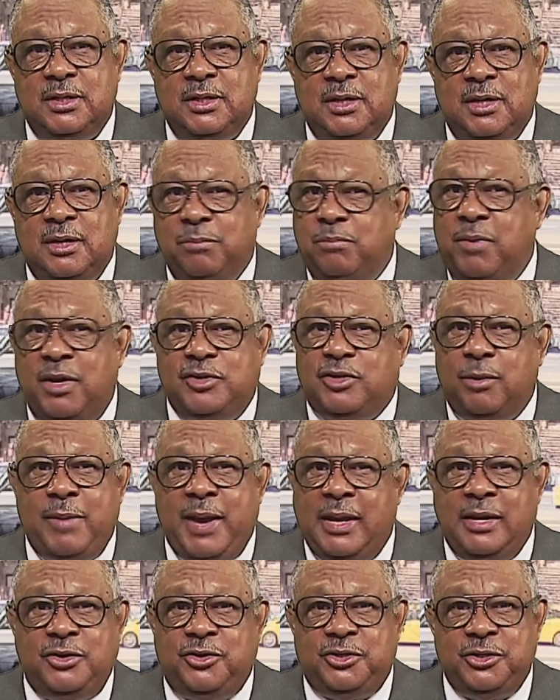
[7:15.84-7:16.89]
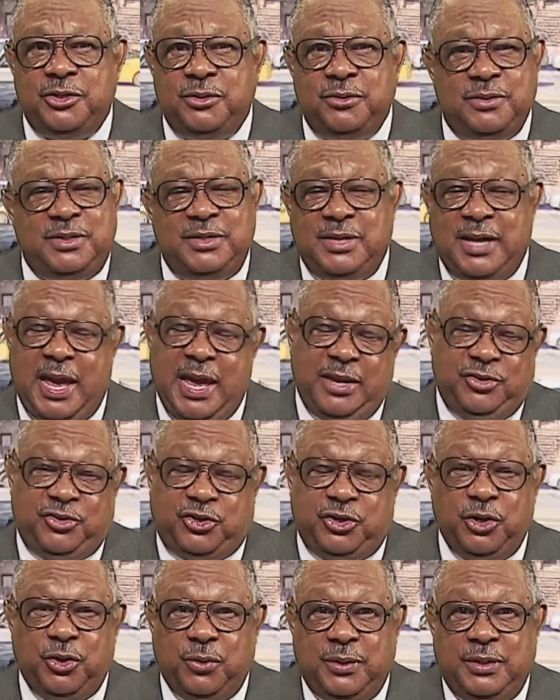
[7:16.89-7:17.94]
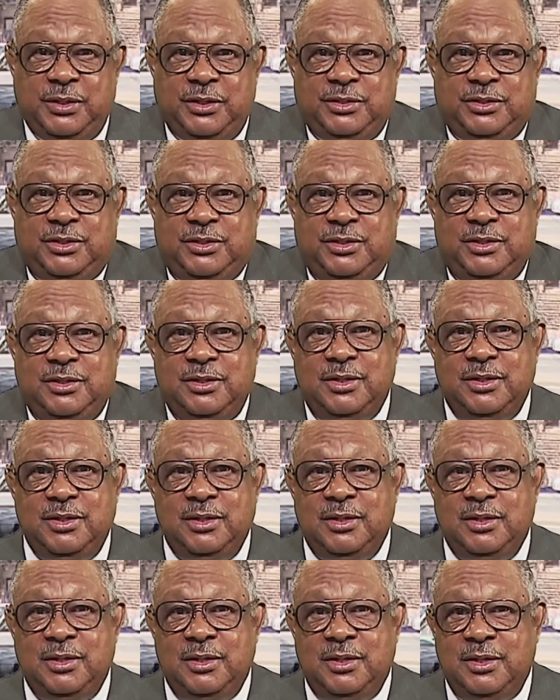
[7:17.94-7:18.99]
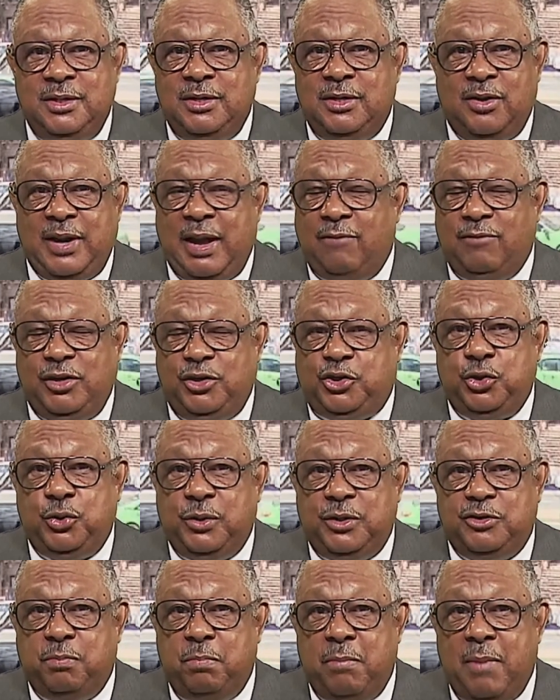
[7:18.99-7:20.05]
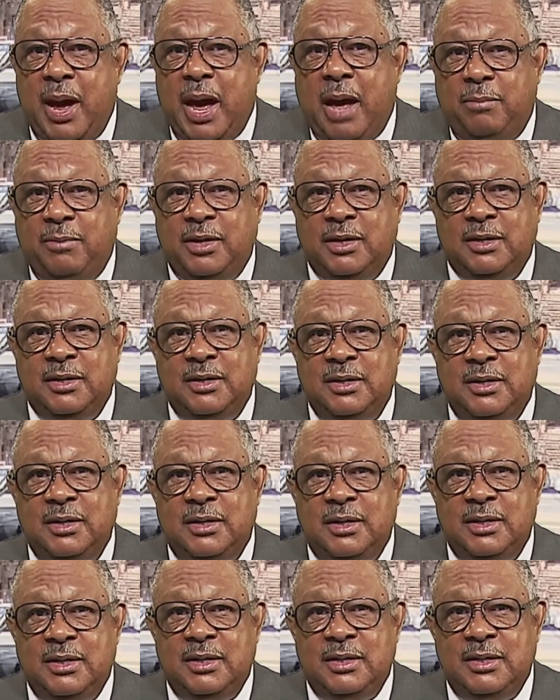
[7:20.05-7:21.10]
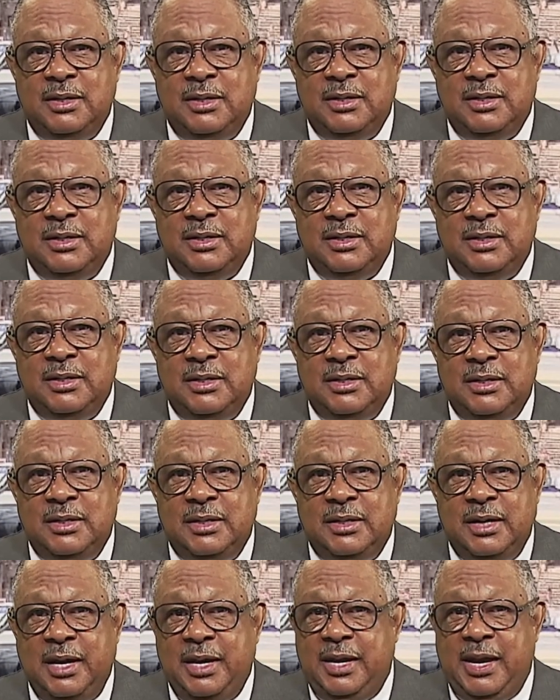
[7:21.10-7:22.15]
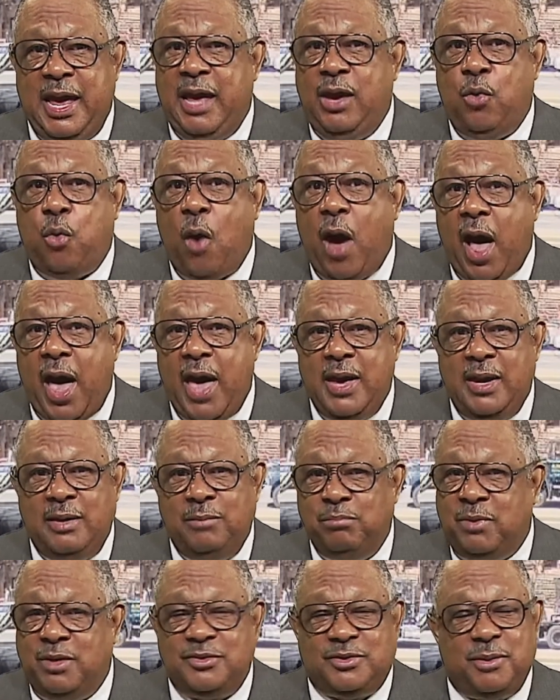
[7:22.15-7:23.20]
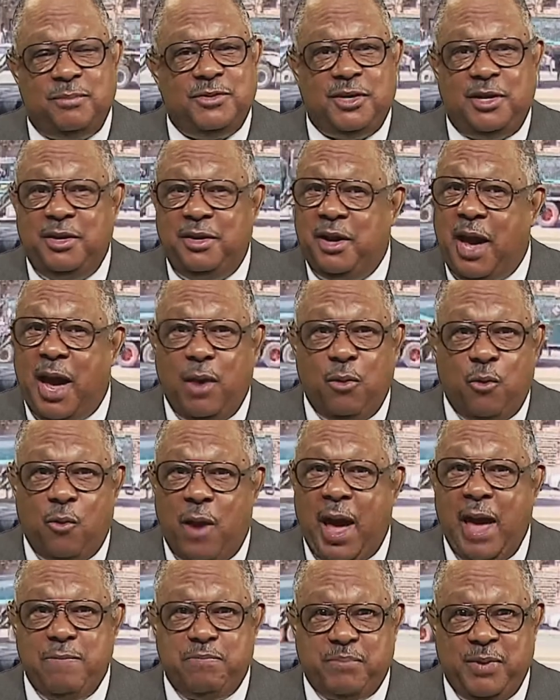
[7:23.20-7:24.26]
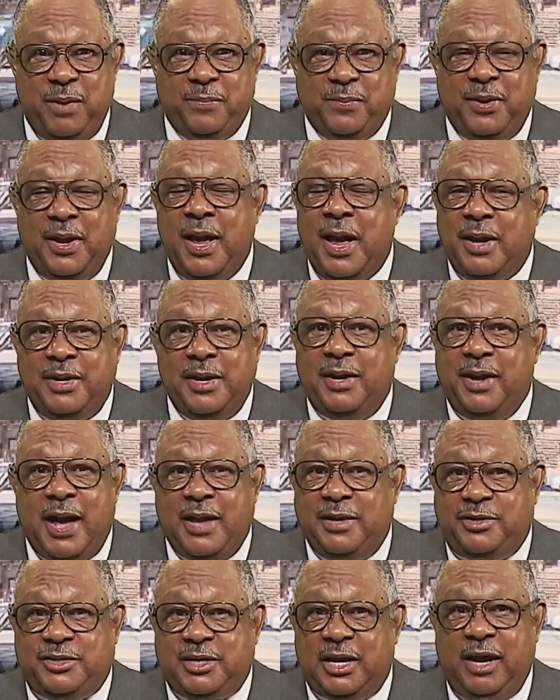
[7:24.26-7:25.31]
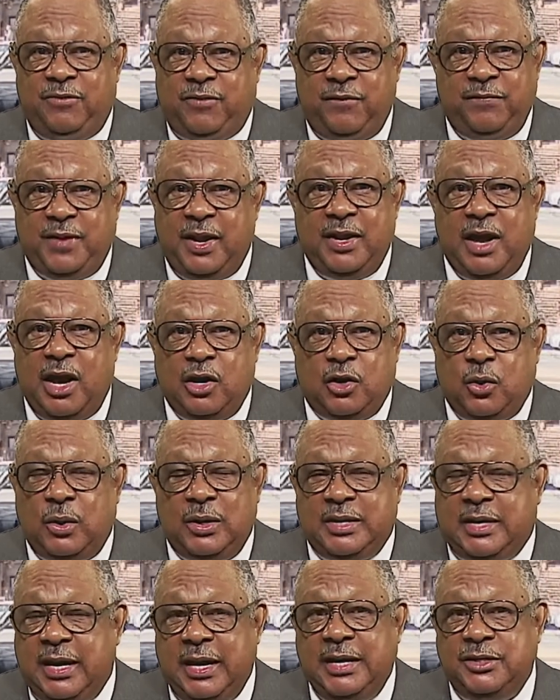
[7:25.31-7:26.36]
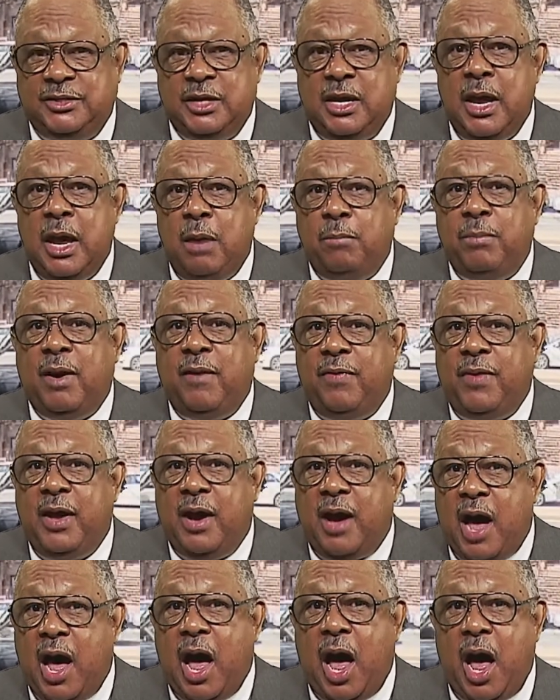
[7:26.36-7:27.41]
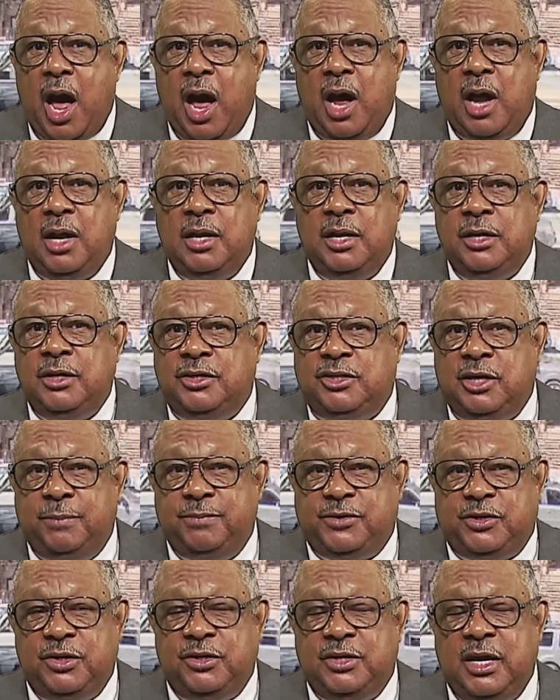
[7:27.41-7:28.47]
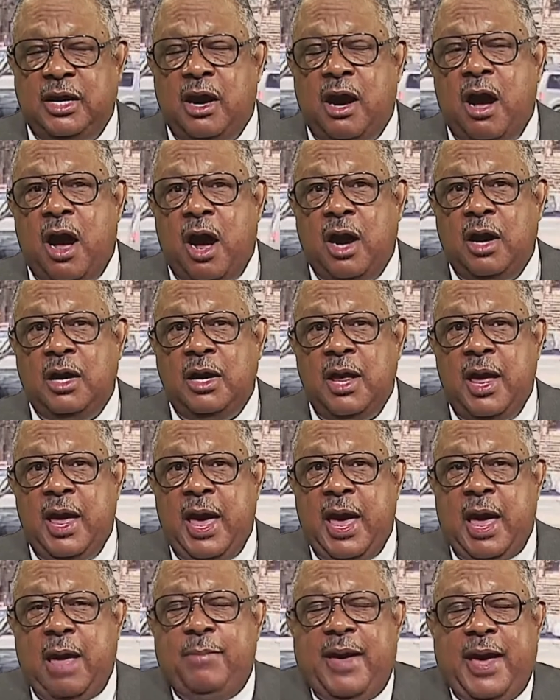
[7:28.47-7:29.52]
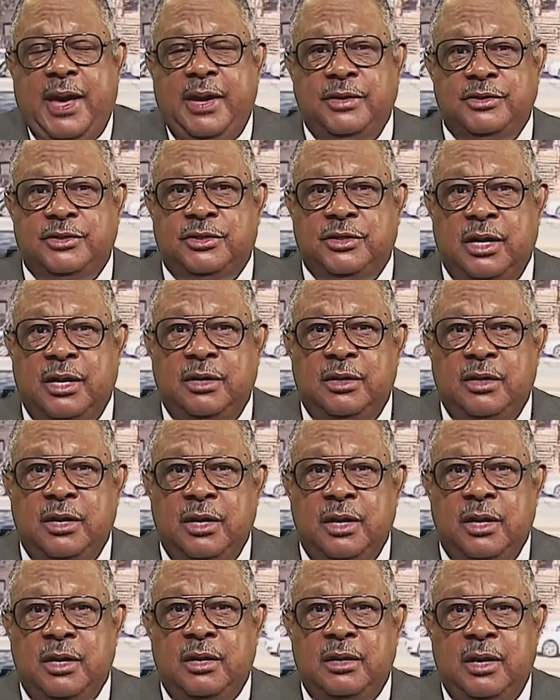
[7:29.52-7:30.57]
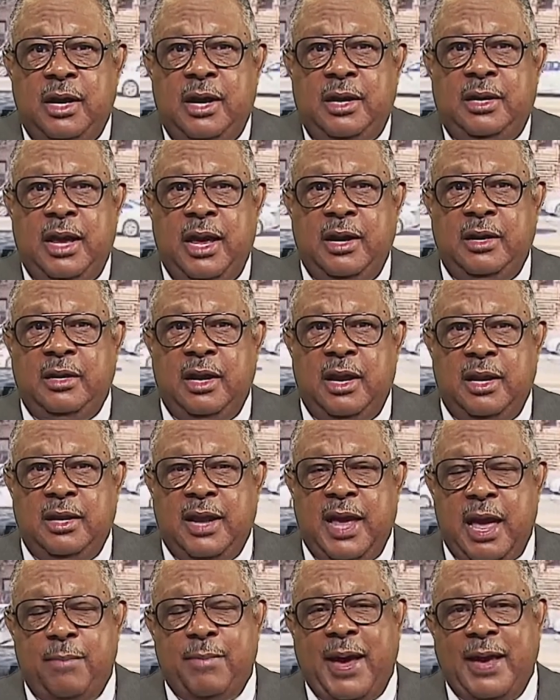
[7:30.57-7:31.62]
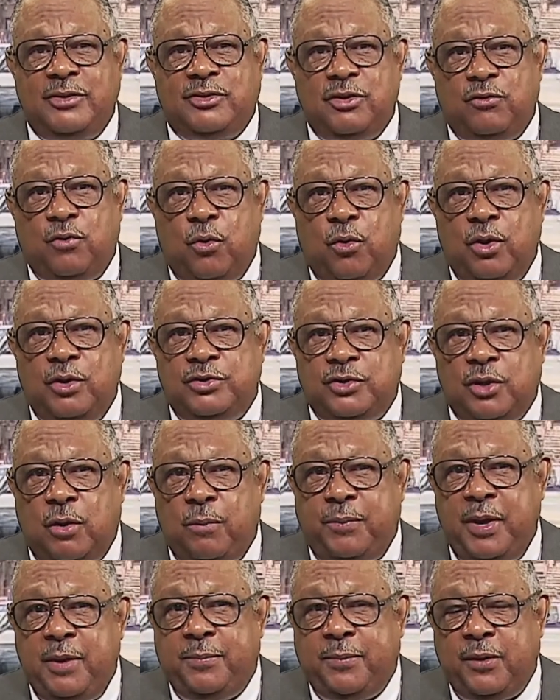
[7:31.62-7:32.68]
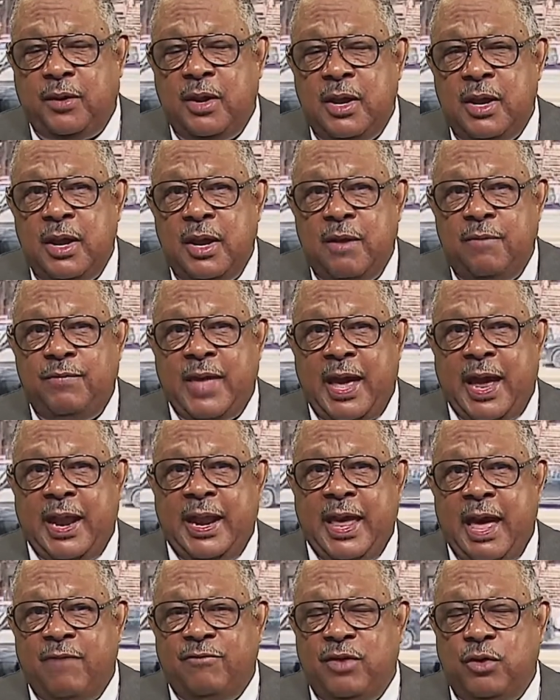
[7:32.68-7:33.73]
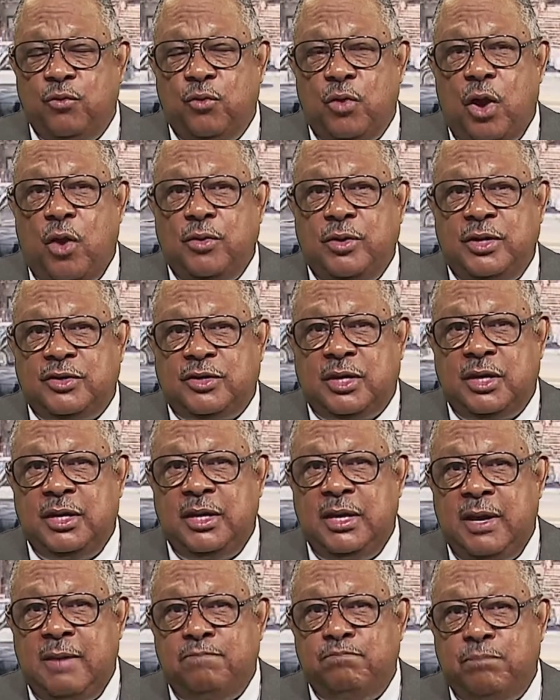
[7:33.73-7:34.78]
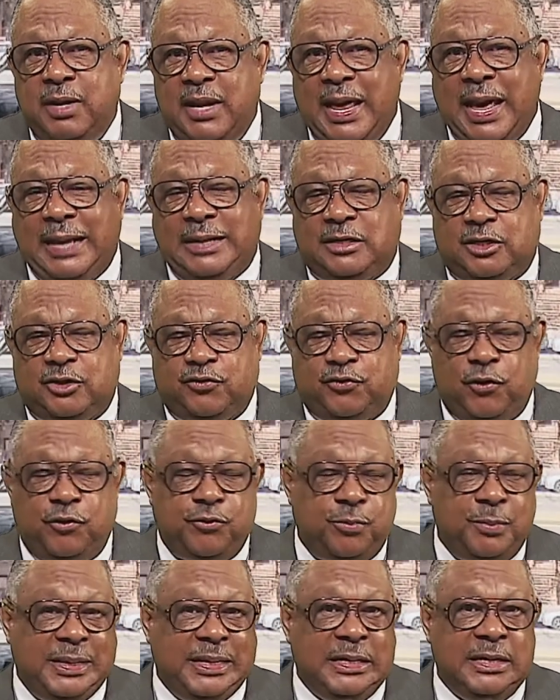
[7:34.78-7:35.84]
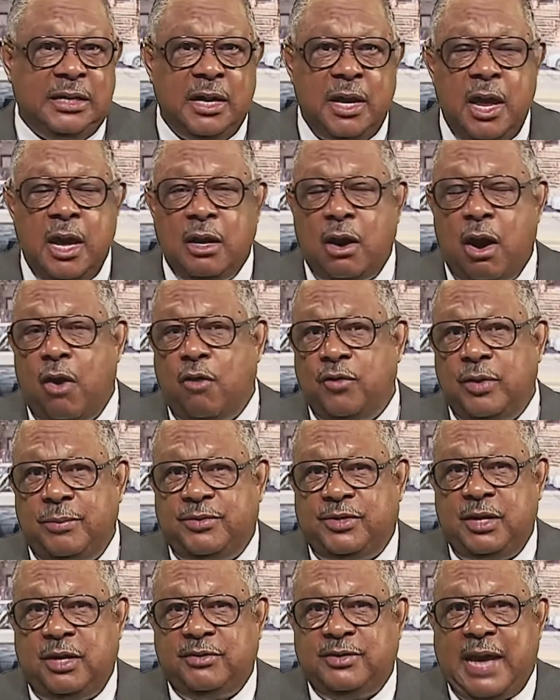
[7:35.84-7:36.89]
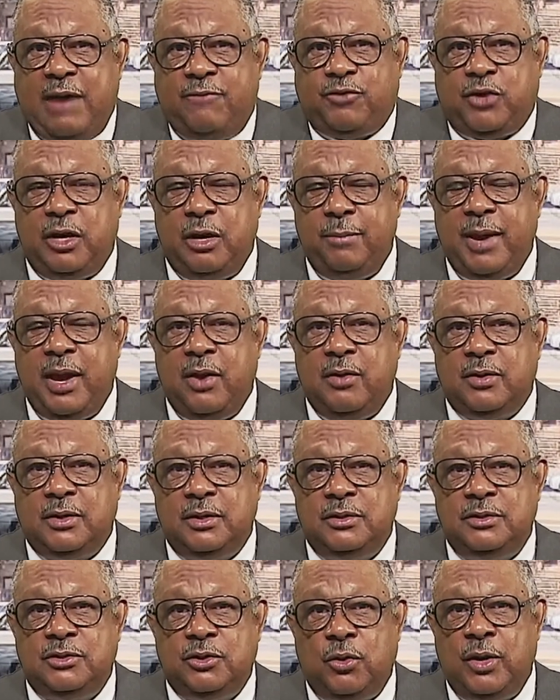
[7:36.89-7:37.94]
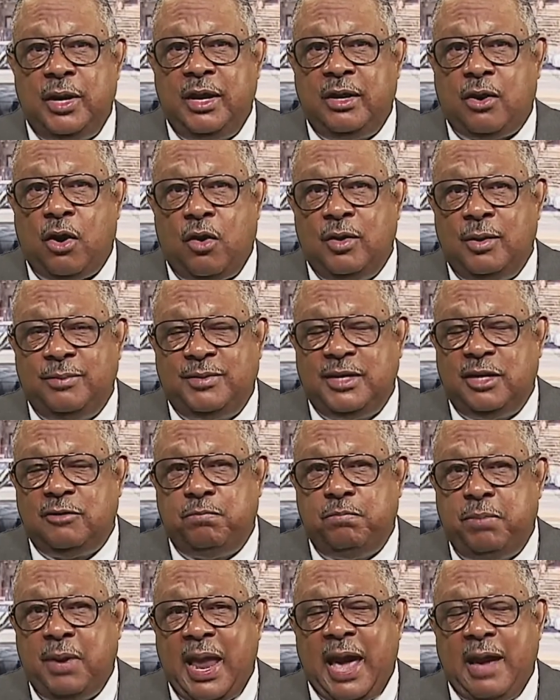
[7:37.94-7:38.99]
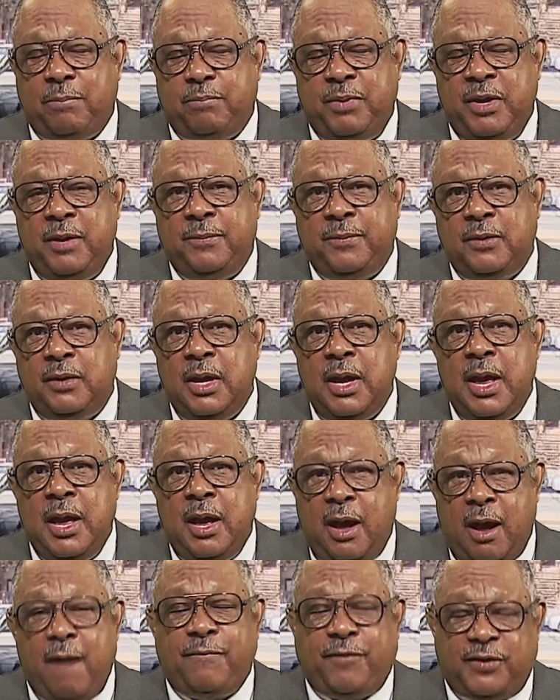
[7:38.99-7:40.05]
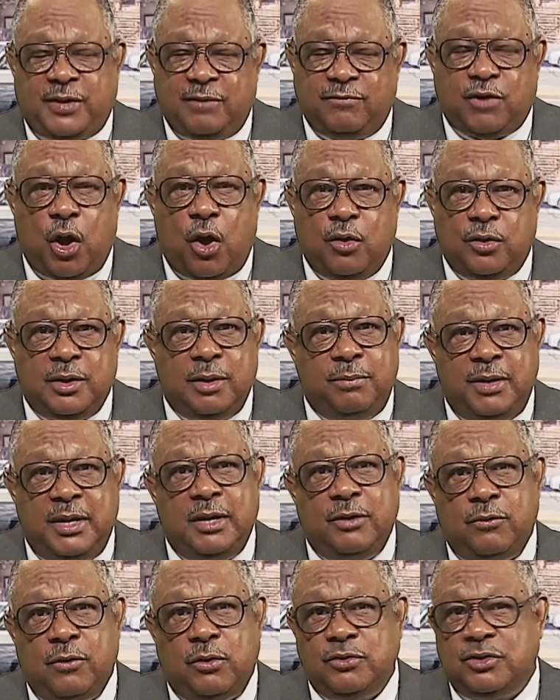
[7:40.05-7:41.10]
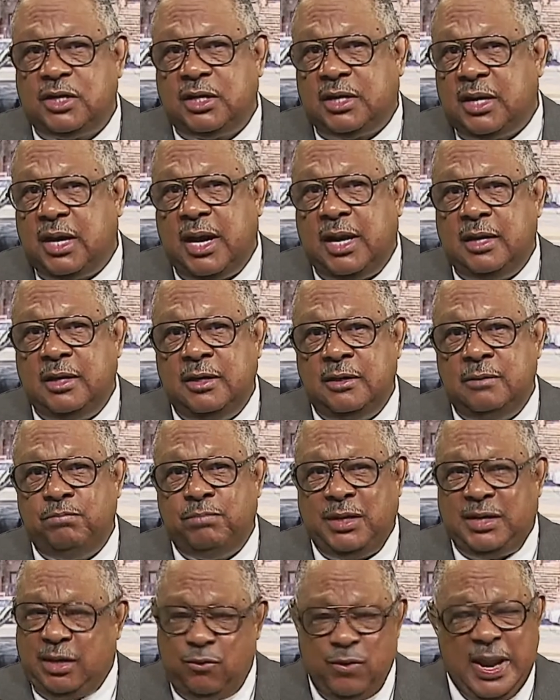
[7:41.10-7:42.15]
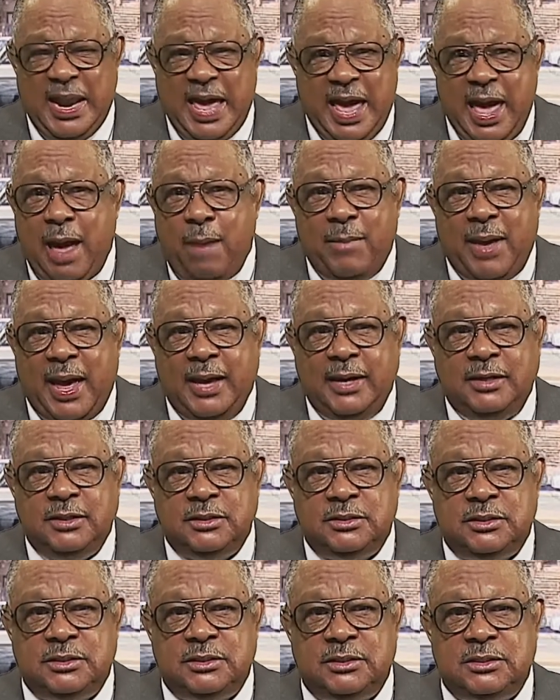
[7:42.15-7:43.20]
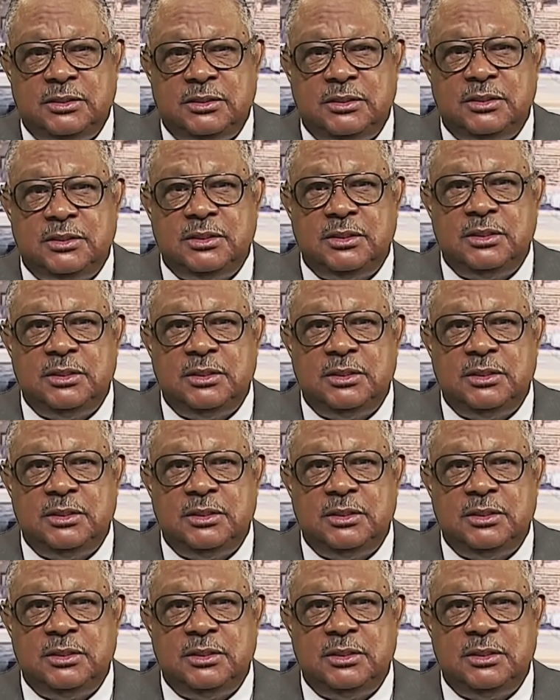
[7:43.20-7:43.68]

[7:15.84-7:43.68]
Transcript: Muslim ain't a Jew, he ain't Jewish. He don't have a Jewish mama. And he ain't white. Muslims are not white people. They're not Japheth. They're not Caucasian. But they are Egyptians. They are Hamites. And and, and, and Hamites, of course, are people that have erroneously and blasphemously called themselves African Americans or they call themselves black people. Others have called them Negroes or colored, but they're really Hamites.